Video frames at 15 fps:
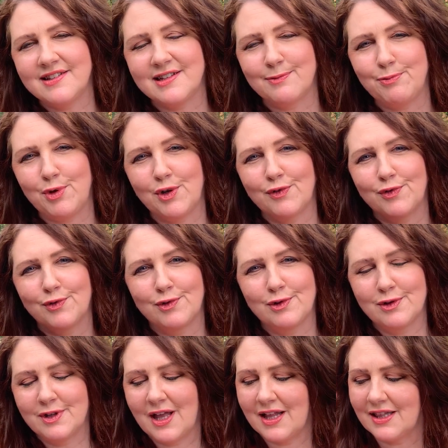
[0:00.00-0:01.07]
this
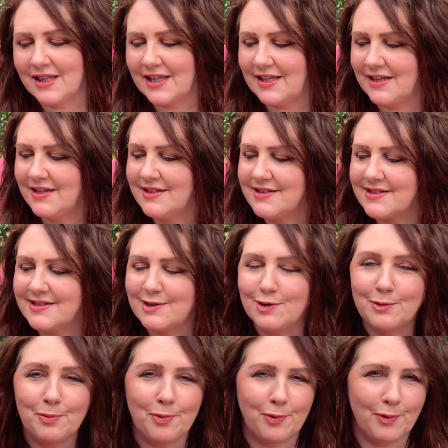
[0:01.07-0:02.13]
beautiful linen
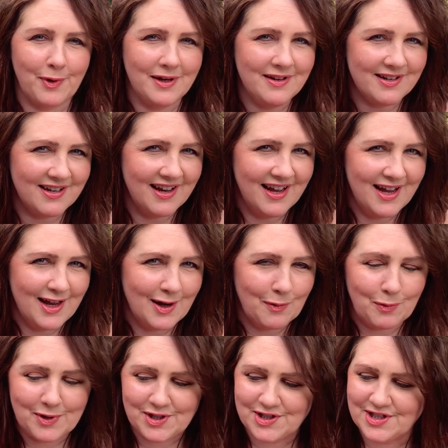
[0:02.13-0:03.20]
silk print,
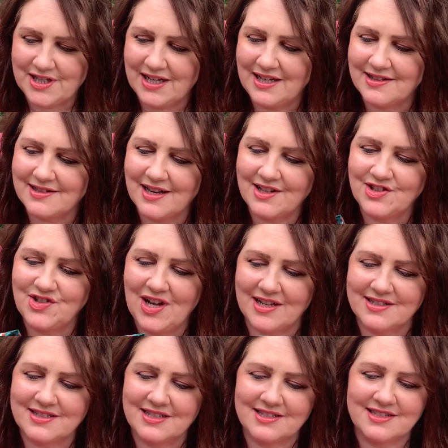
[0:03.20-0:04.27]
which is
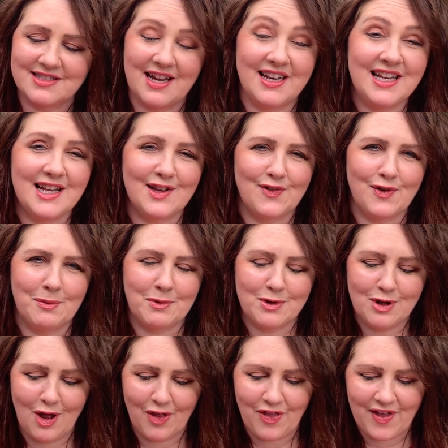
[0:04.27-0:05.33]
just stunning. It's from
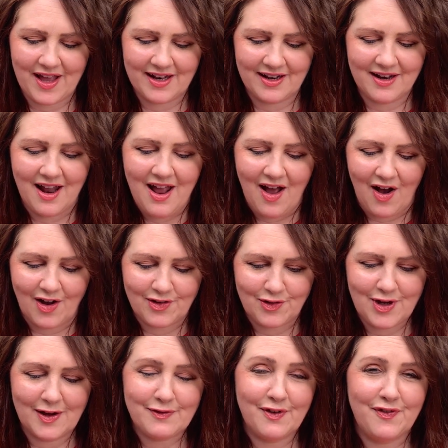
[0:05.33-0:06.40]
Cloth Edit. I
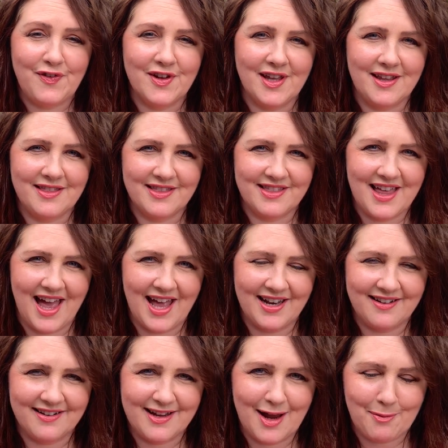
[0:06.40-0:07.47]
do have a feeling
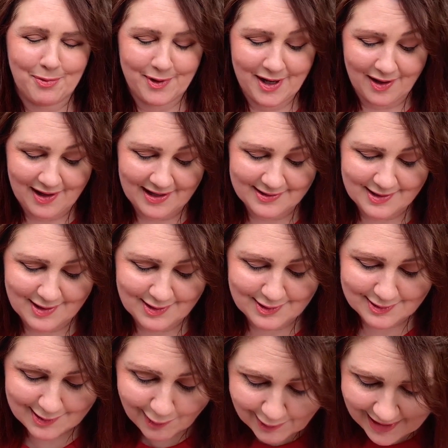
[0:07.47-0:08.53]
that Gabrielle has
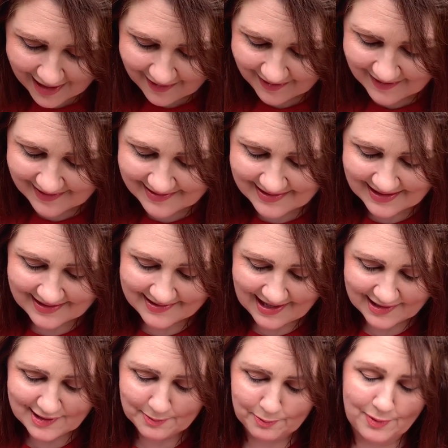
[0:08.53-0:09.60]
sold out of this
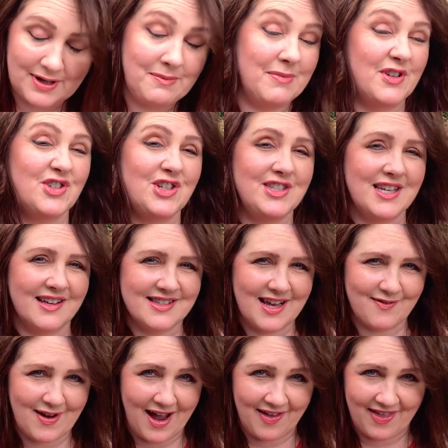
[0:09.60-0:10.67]
exact print, but she does
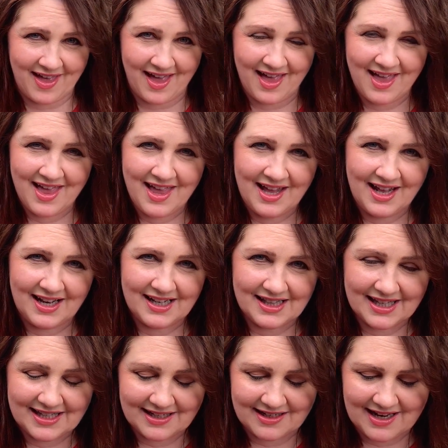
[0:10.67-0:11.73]
have other
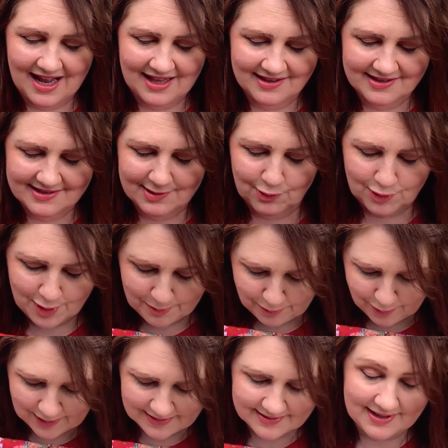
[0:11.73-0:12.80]
linen and silk
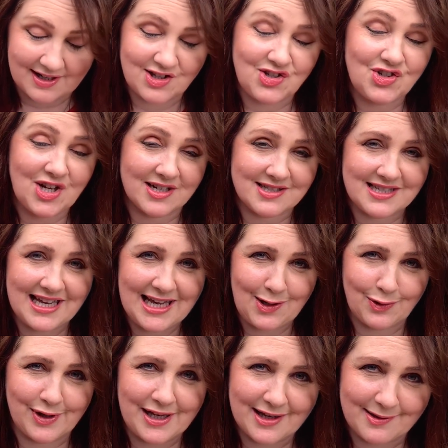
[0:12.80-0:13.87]
prints that are just
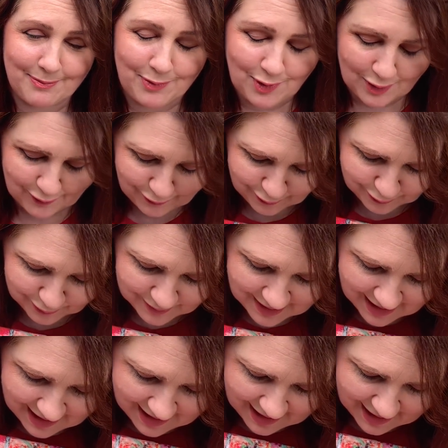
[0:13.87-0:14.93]
equally as beautiful.
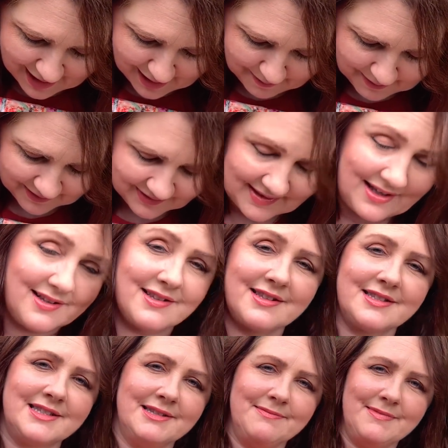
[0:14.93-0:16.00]
But
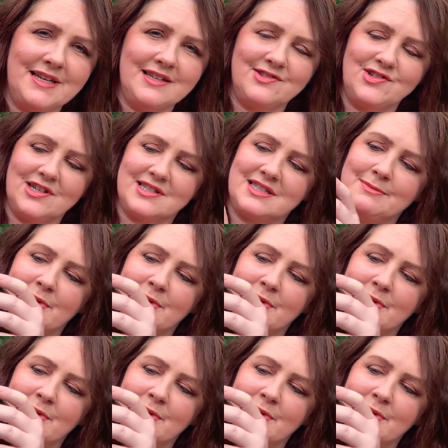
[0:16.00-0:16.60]
this is just the